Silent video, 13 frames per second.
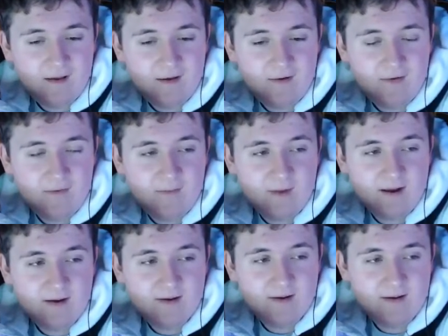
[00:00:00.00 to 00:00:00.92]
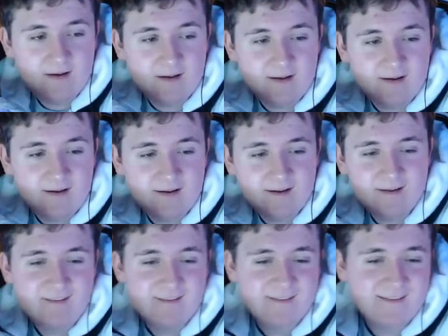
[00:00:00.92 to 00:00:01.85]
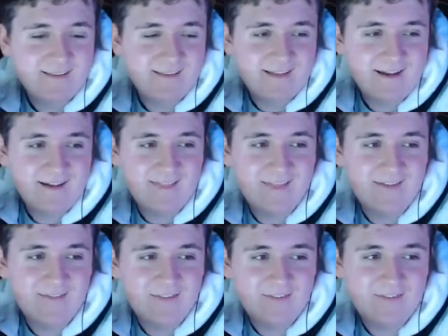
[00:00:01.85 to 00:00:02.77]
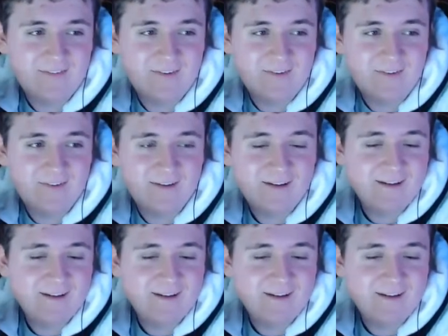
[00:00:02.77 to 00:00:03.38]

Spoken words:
Oh my god. I love this too.